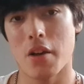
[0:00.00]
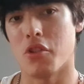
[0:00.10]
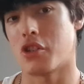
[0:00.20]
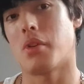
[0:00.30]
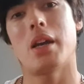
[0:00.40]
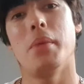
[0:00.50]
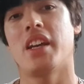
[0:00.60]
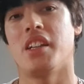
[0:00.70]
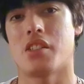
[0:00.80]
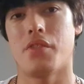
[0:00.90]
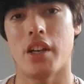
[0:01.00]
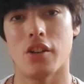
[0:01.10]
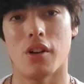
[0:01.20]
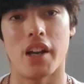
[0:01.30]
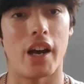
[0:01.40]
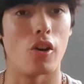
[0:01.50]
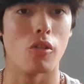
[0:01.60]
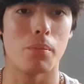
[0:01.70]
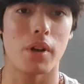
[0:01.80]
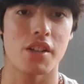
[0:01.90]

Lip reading: which is why I'm making this video, and I hope